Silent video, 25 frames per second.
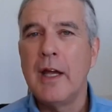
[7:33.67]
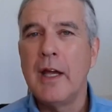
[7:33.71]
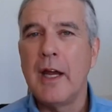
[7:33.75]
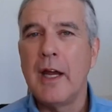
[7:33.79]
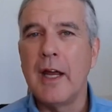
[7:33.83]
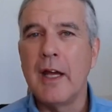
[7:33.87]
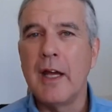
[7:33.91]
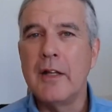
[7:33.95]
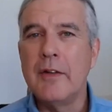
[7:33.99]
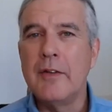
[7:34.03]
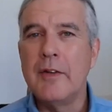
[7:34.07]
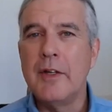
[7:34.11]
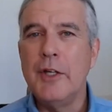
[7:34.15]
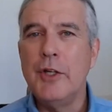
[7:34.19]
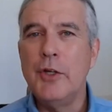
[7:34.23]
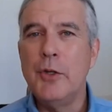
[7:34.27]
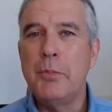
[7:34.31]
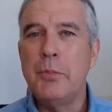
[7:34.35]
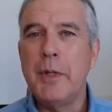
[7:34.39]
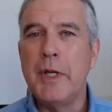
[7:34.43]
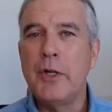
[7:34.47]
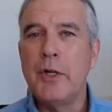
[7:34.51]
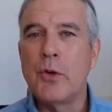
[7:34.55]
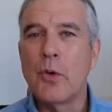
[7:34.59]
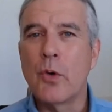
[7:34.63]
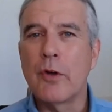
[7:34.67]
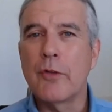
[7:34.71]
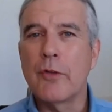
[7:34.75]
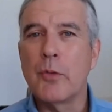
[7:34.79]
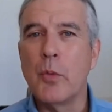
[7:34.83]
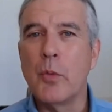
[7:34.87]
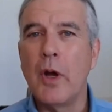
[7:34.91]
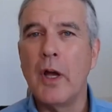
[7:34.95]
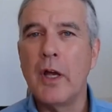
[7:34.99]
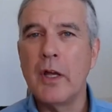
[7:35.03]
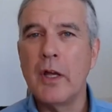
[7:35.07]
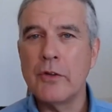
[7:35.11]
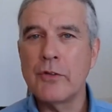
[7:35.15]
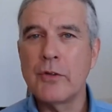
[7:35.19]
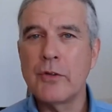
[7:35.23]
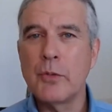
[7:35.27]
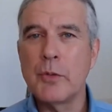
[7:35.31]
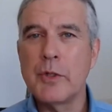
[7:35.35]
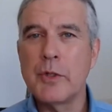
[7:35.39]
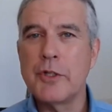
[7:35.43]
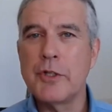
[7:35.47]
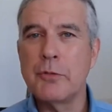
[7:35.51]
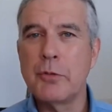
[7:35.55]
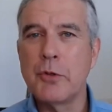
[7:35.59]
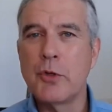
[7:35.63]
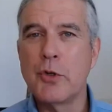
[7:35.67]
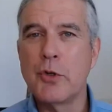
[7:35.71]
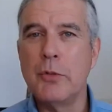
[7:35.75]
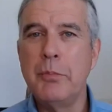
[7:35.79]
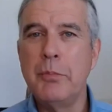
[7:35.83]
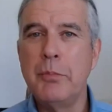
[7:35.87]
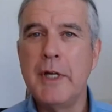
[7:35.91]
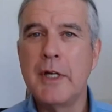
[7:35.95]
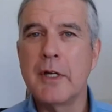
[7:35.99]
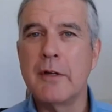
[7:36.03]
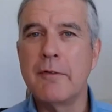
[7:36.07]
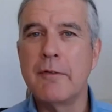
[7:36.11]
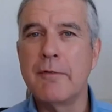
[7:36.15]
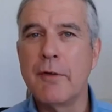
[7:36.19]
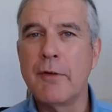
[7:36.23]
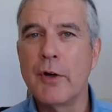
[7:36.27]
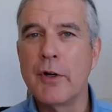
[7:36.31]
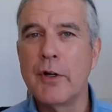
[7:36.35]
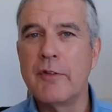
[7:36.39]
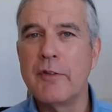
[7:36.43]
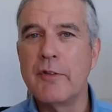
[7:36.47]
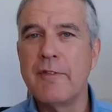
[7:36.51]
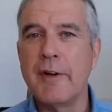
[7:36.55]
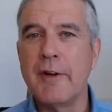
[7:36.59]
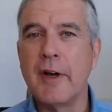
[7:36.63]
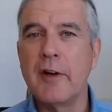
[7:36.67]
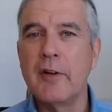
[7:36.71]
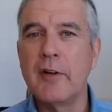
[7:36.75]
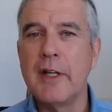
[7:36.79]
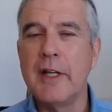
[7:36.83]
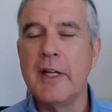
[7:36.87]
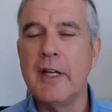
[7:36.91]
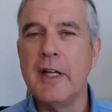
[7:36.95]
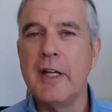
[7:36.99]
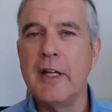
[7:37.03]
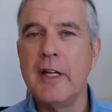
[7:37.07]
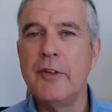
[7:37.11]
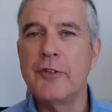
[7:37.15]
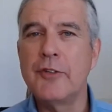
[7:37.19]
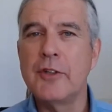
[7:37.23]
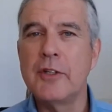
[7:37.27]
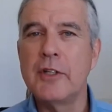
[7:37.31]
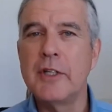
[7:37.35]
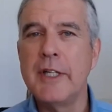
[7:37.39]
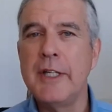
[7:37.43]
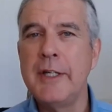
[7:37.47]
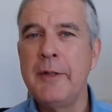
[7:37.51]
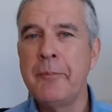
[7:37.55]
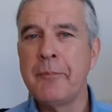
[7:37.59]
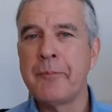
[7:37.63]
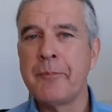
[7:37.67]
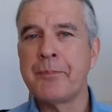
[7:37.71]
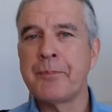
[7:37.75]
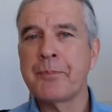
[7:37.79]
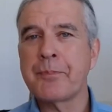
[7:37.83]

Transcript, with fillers: and the UP Northwest, which could be converted fairly easily.